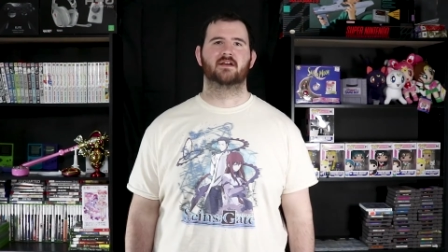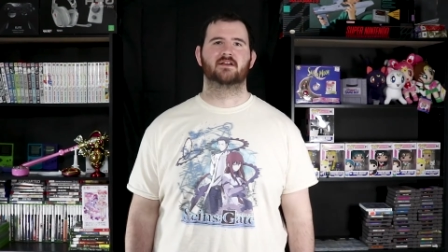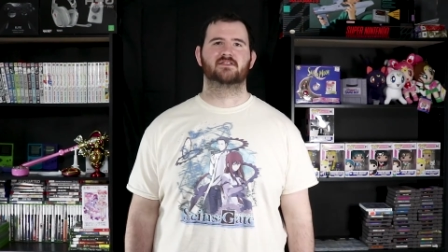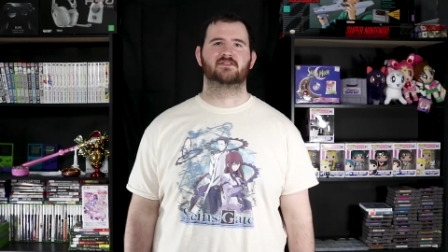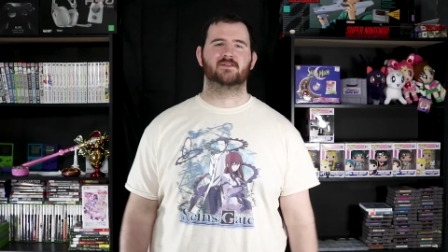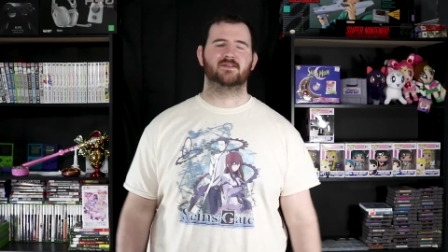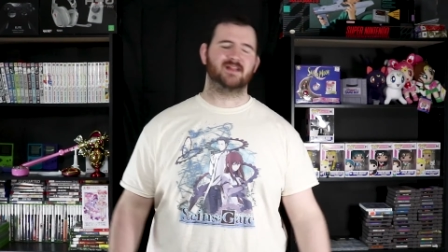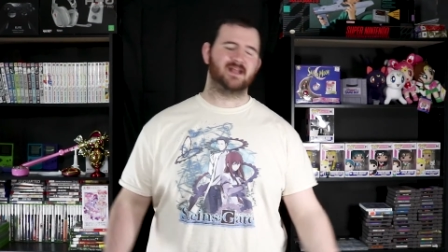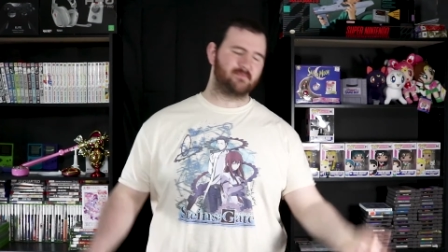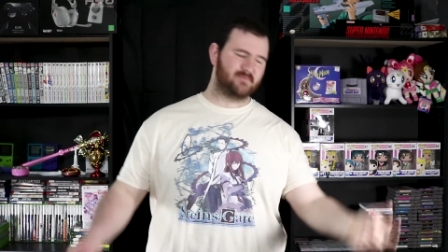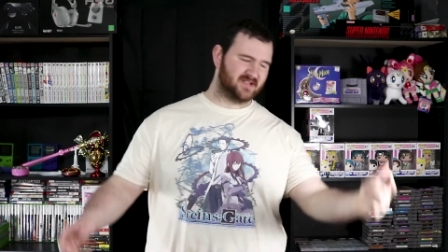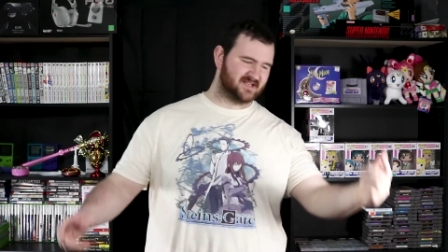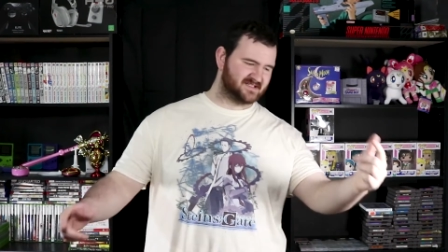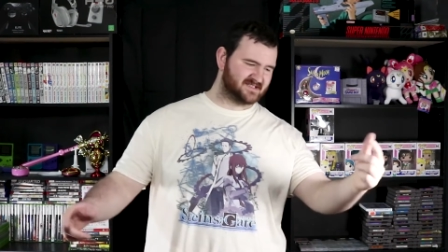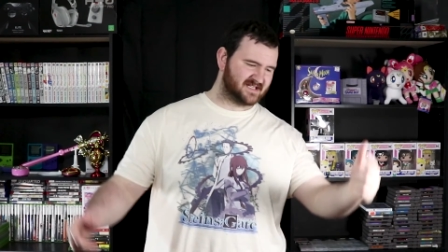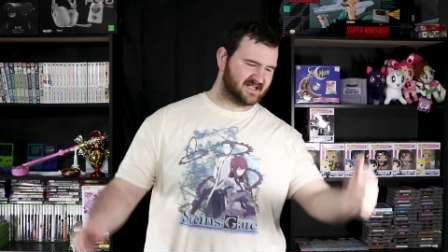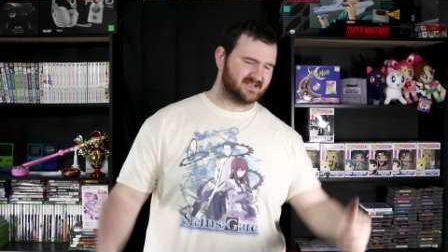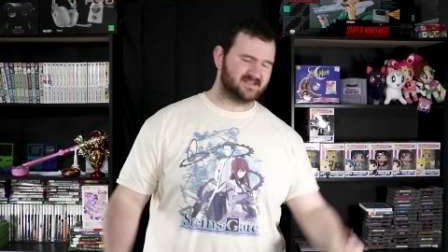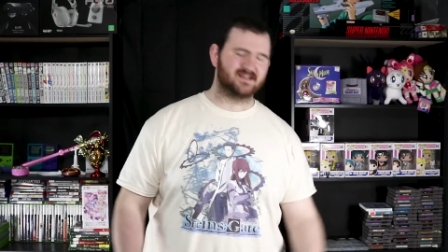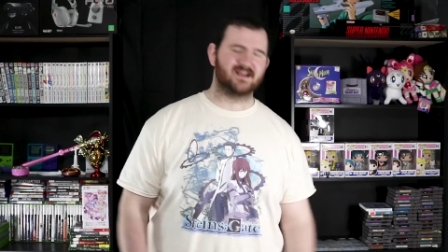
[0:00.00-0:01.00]
So with that being
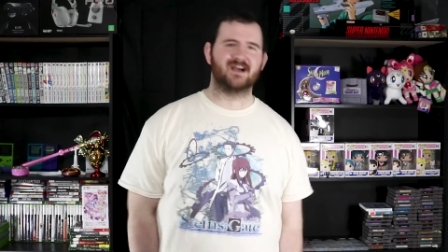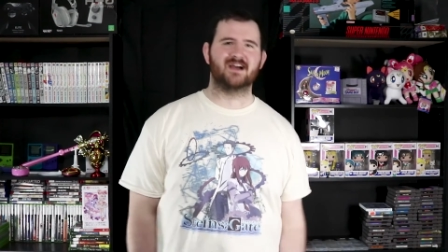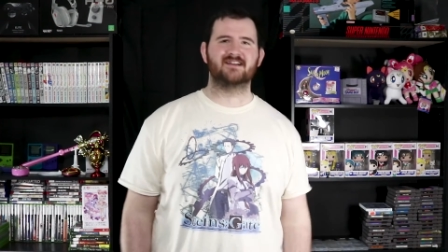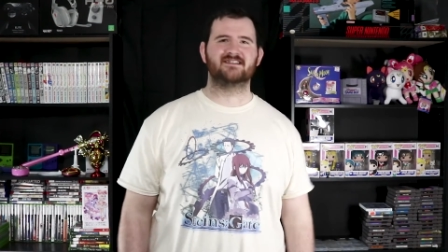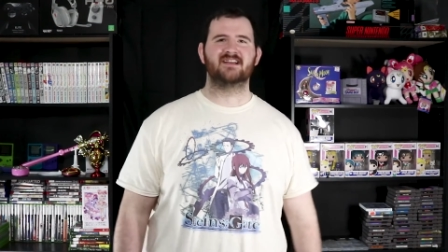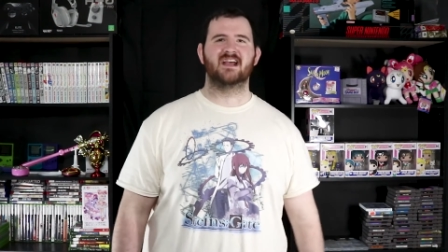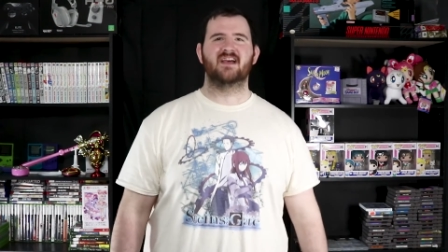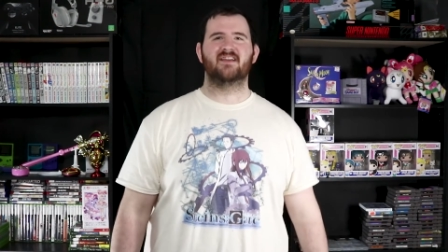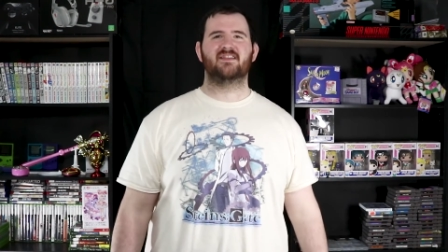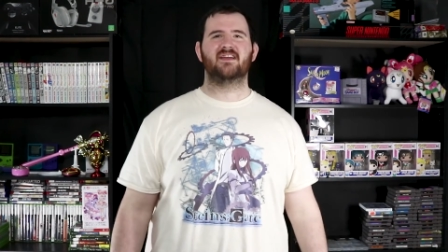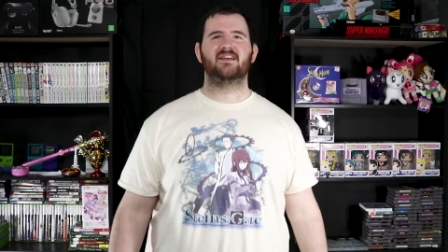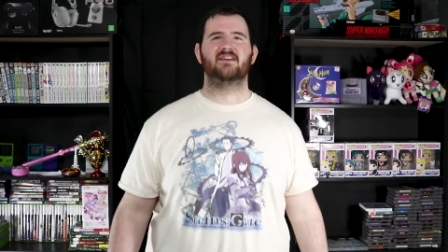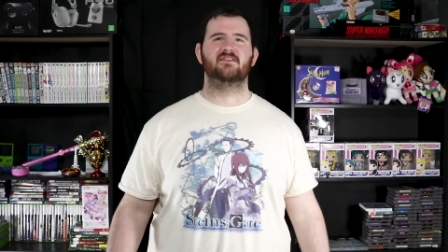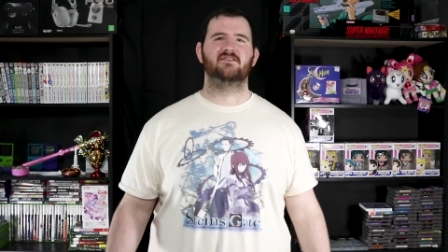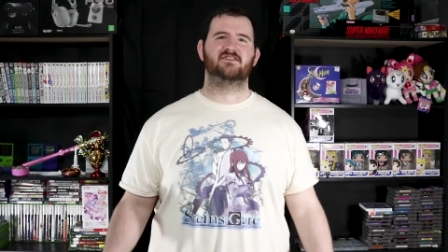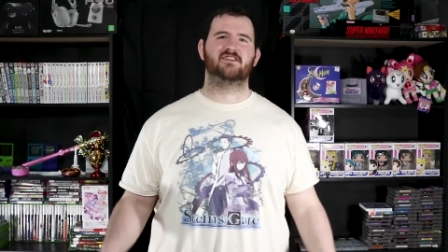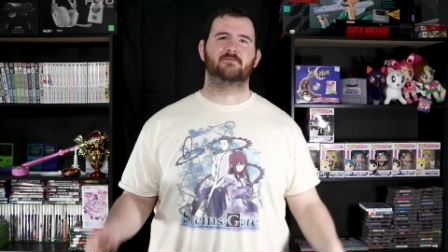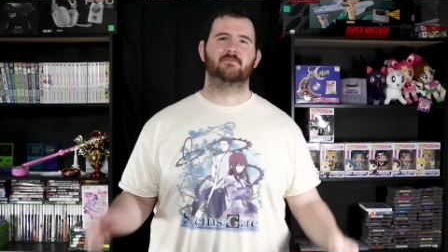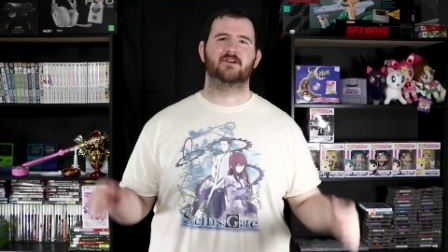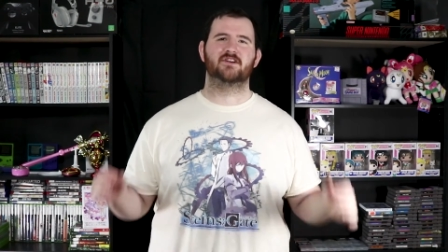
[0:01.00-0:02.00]
said, you guys, thank
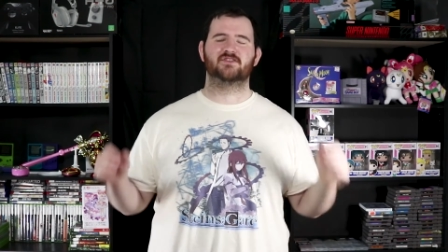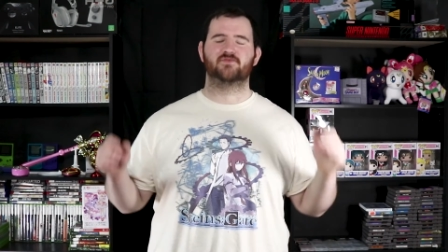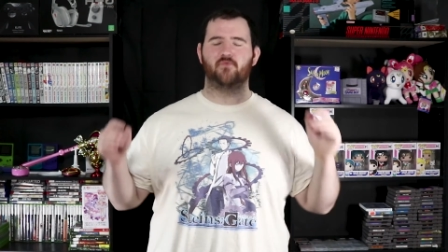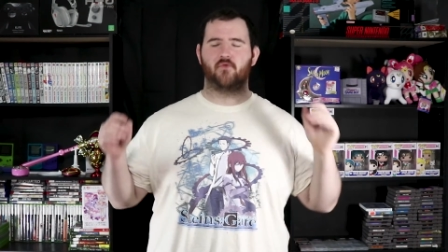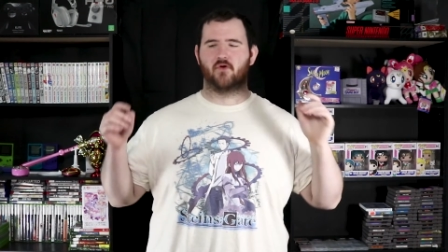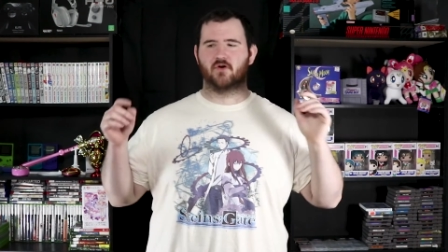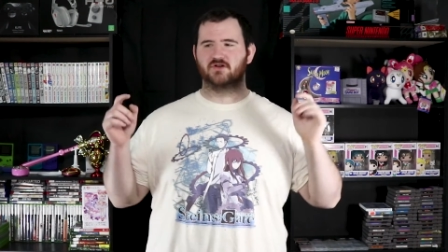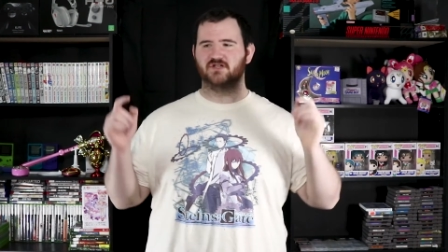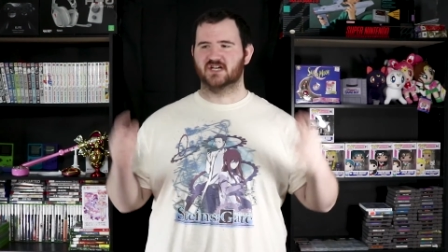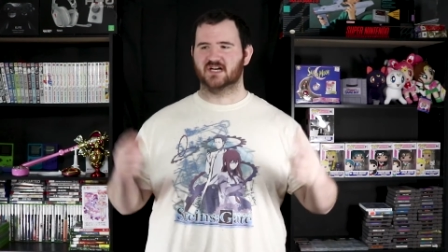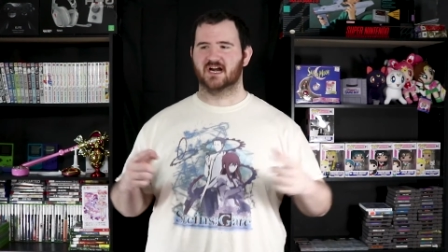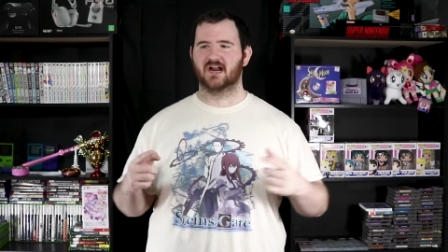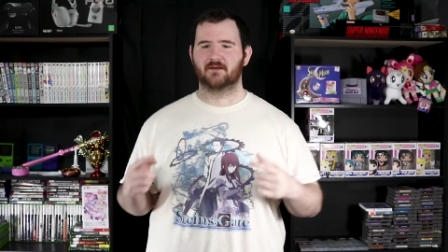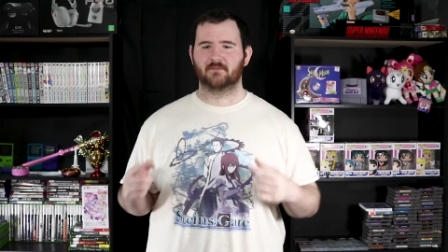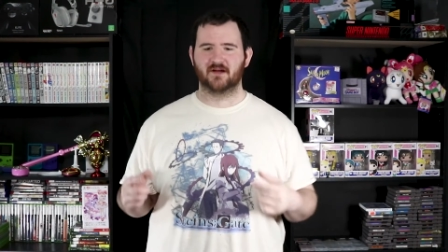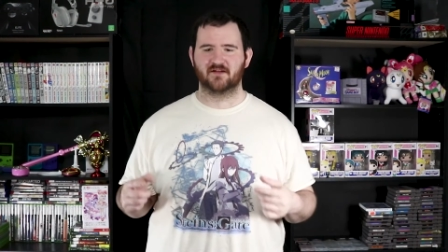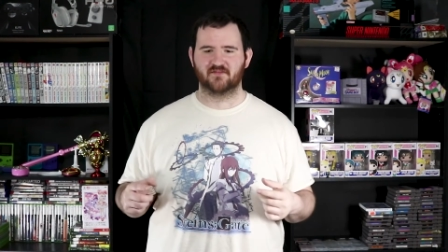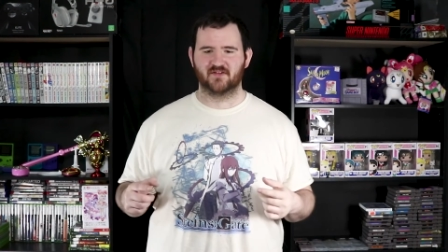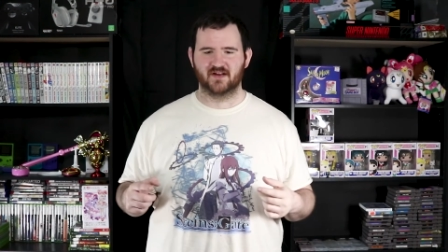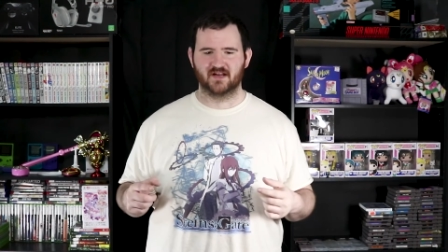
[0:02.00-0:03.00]
you so much for checking
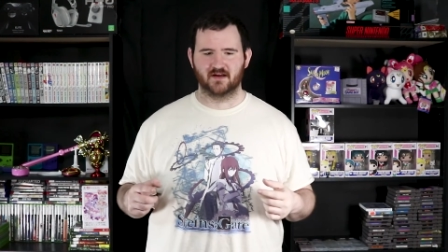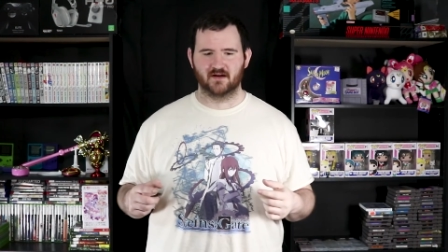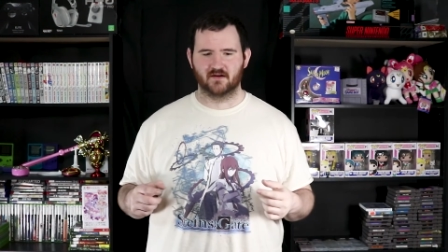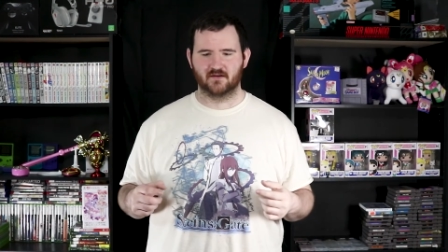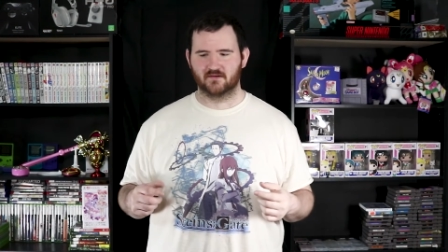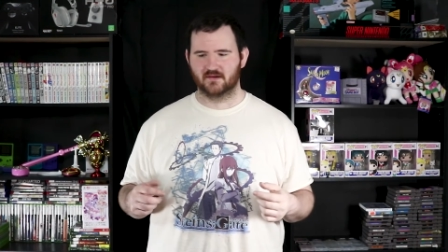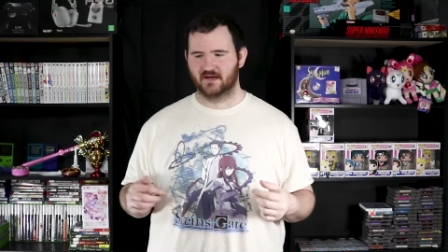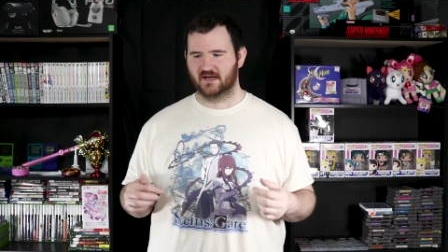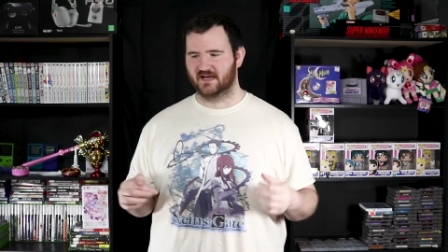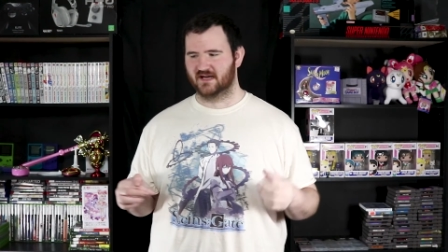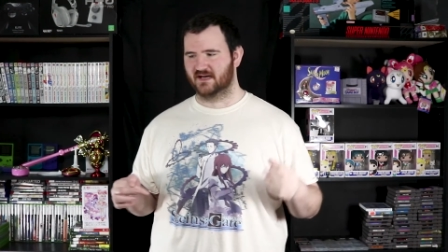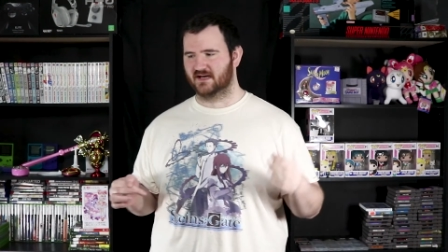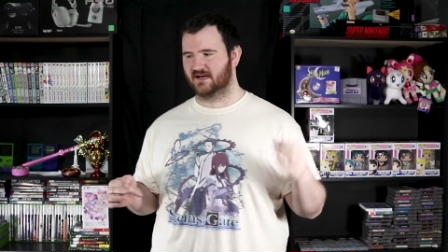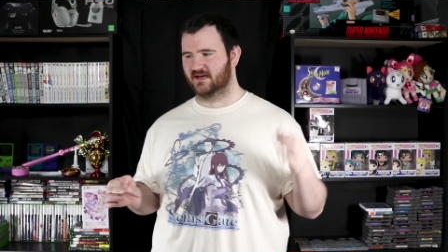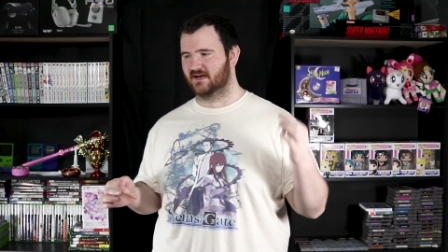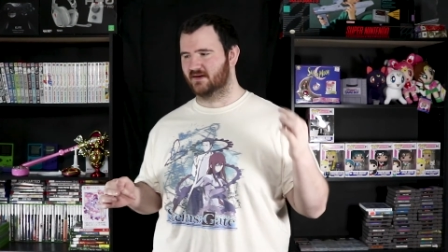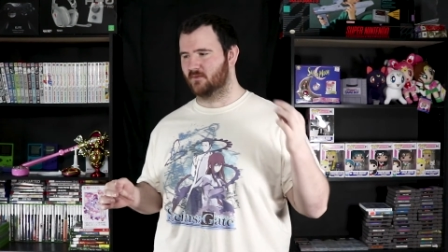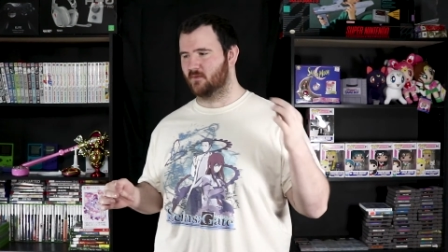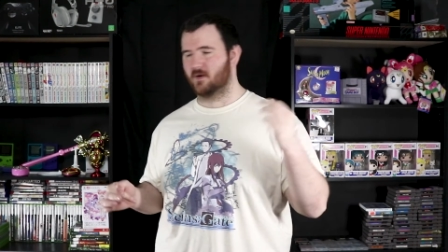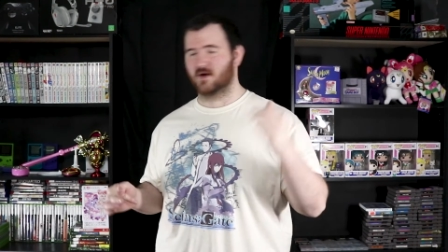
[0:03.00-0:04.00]
out my video
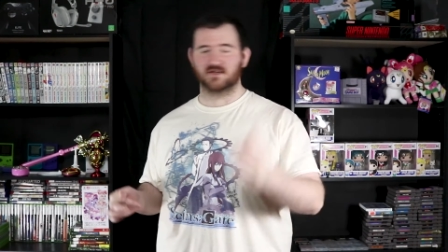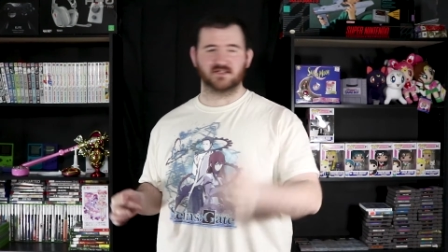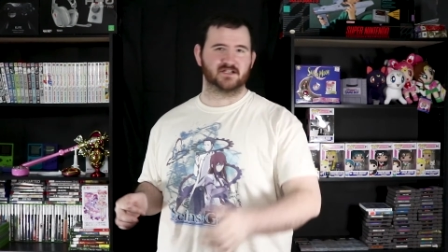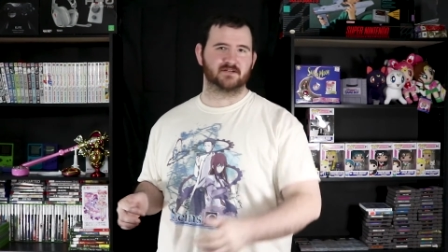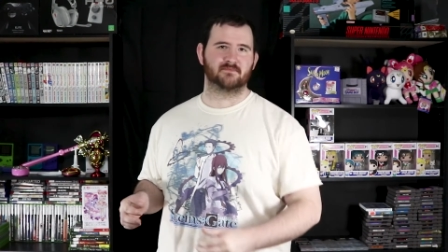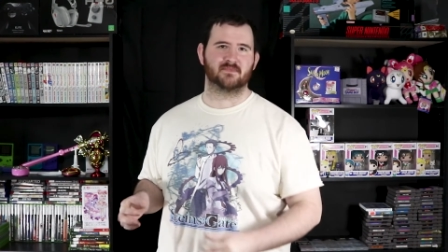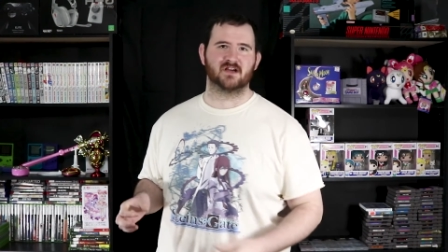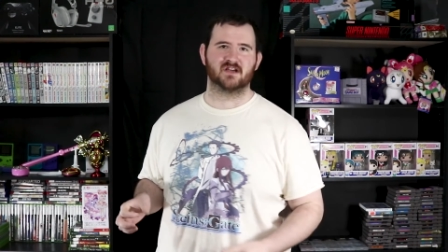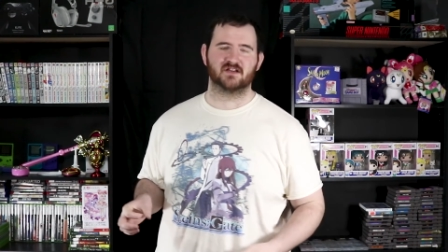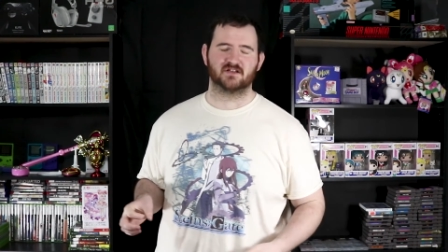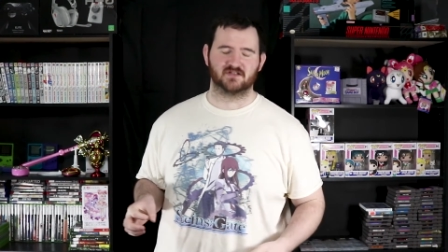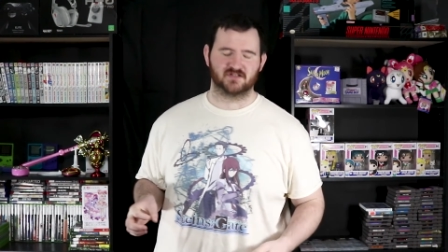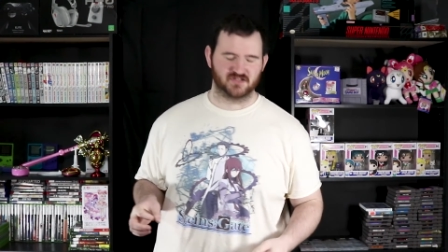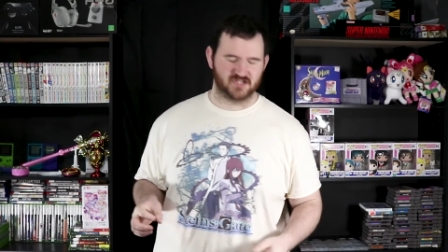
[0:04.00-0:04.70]
and watching my